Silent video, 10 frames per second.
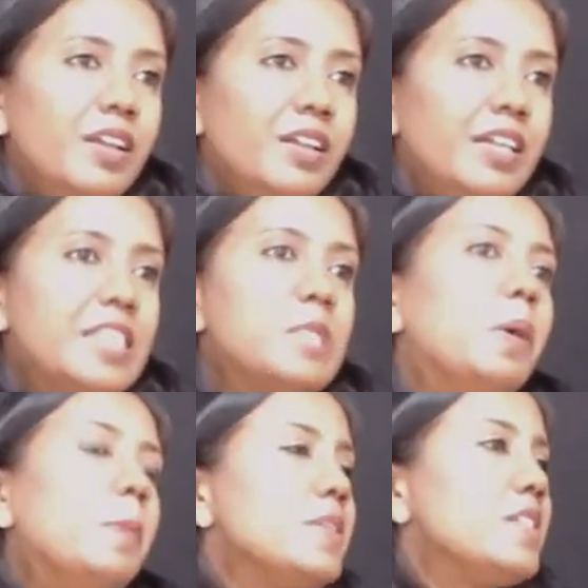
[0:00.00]
his
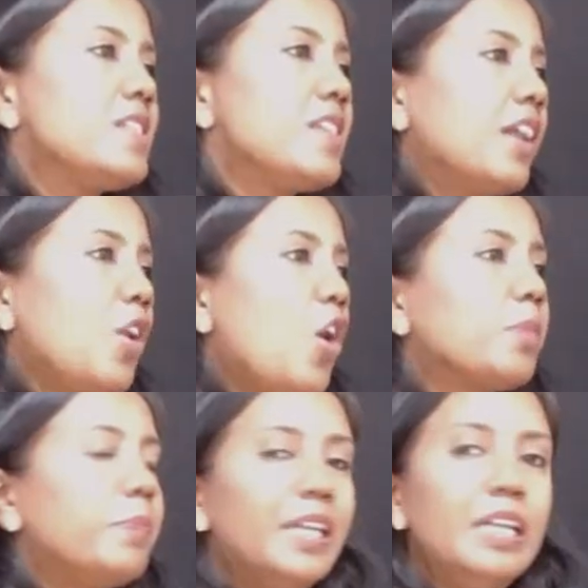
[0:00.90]
purposes are
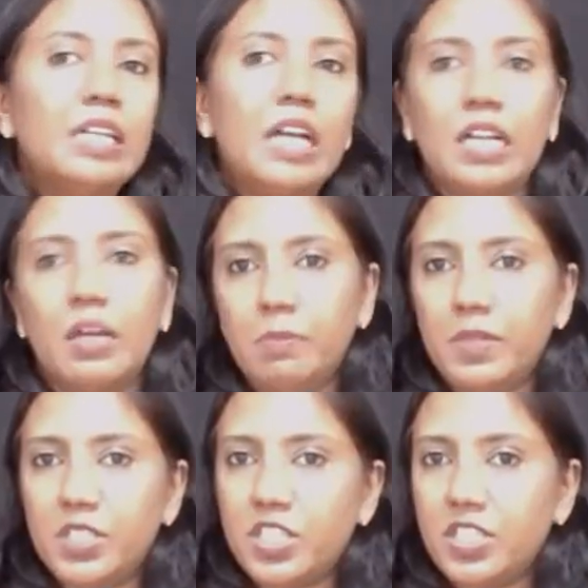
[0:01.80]
not being
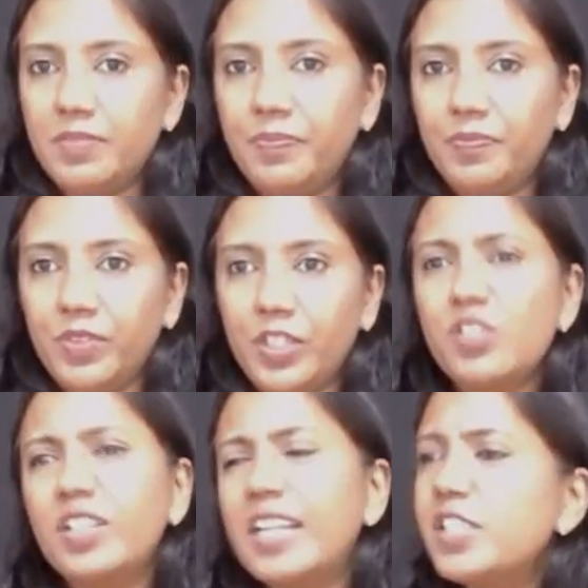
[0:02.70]
accomplished. Okay,
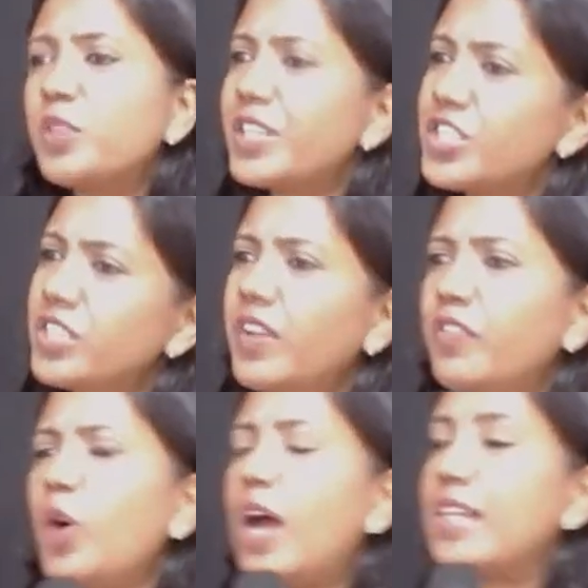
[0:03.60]
so that's a question we have
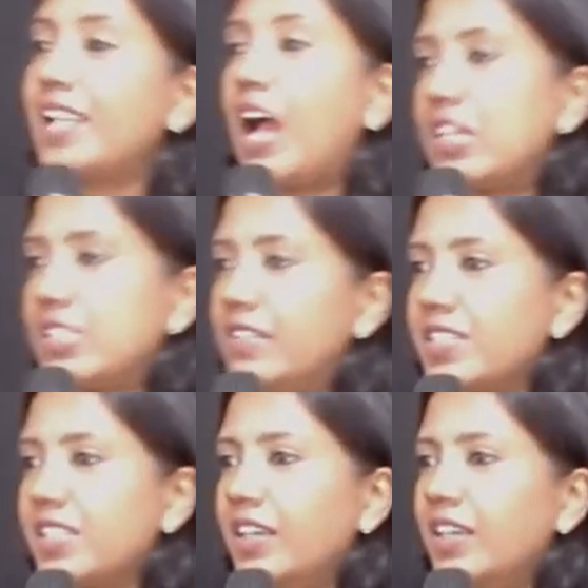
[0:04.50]
to ask
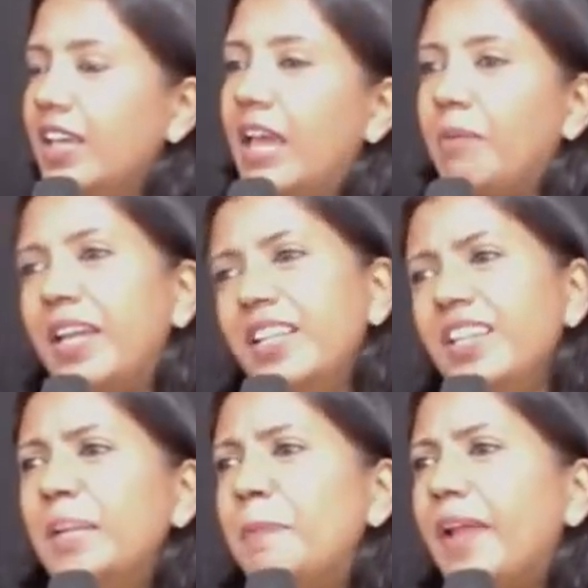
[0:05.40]
ourselves. Am I
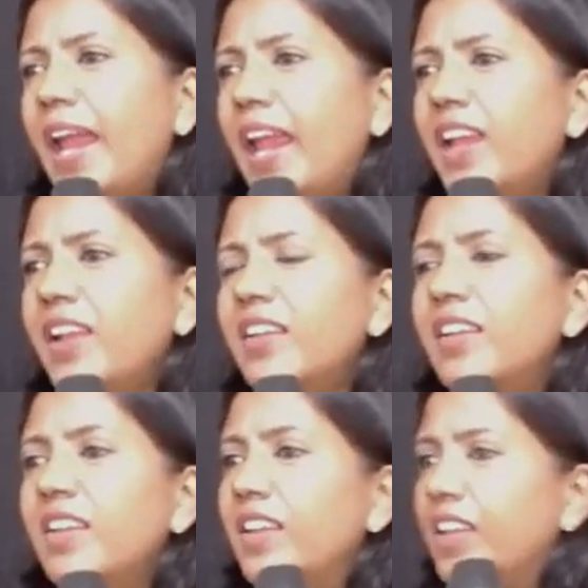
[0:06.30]
really praying?
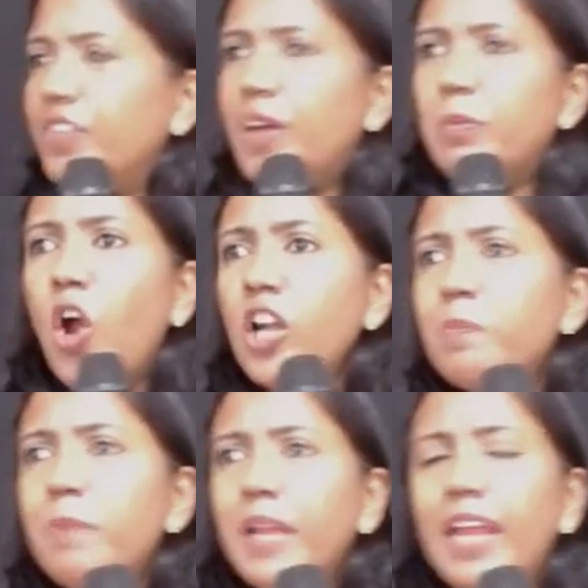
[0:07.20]
if i'm not
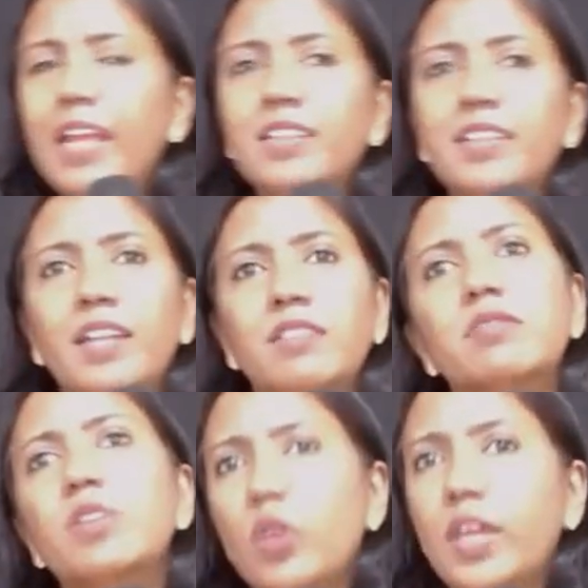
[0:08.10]
praying then
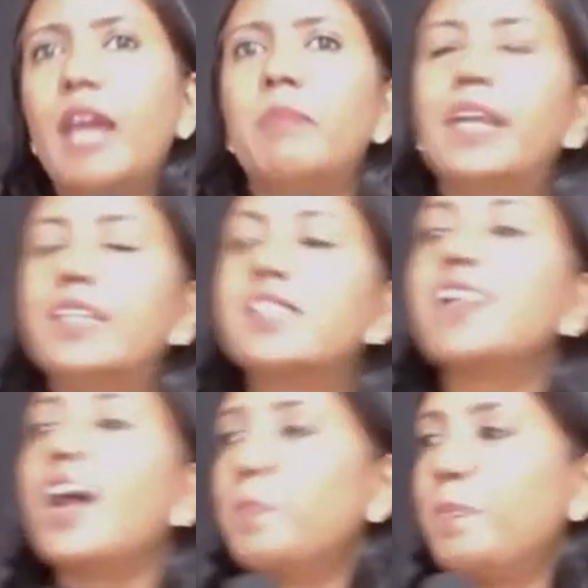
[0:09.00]
okay i better
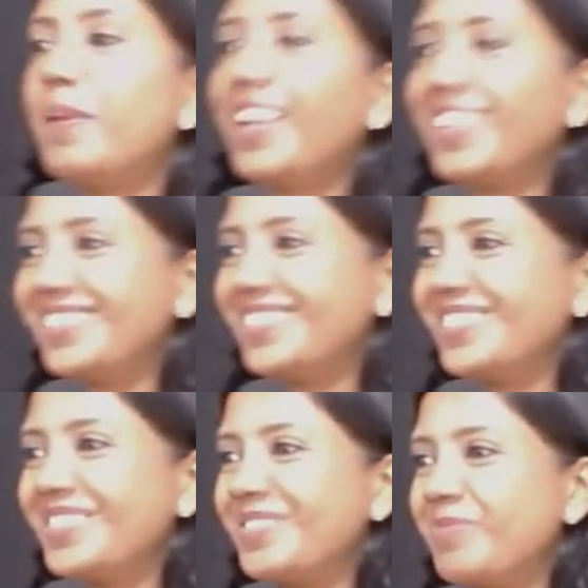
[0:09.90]
start praying
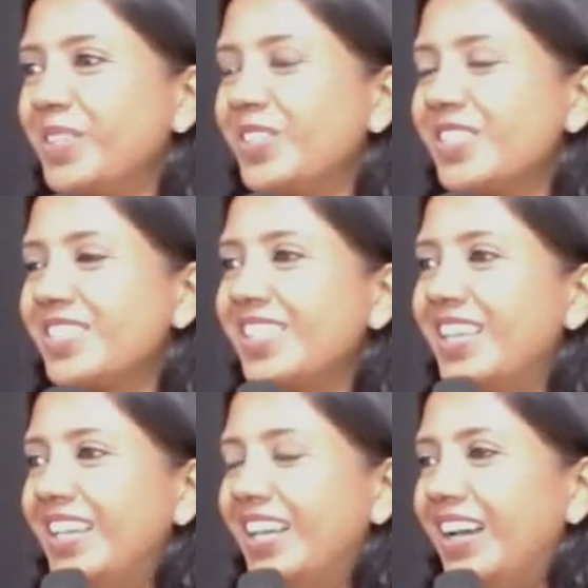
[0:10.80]
because
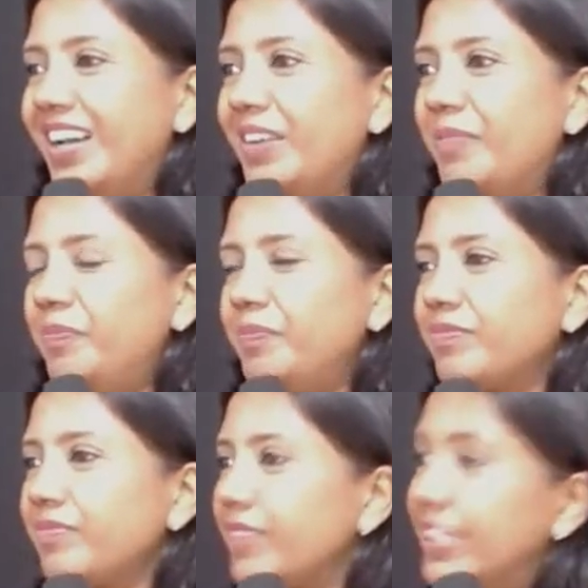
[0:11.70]
uh,
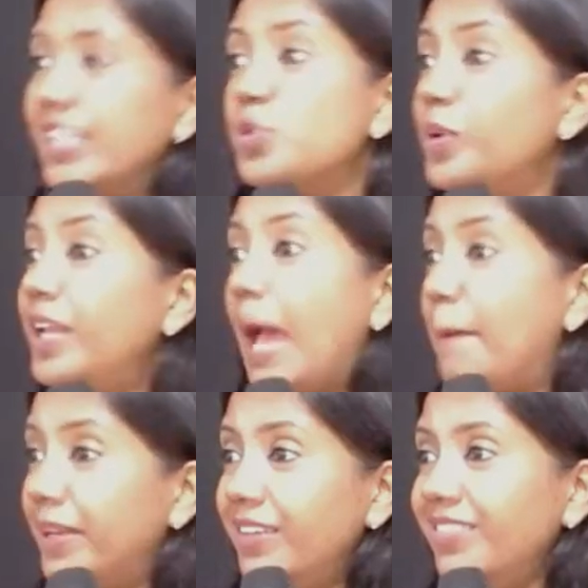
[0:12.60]
things will happen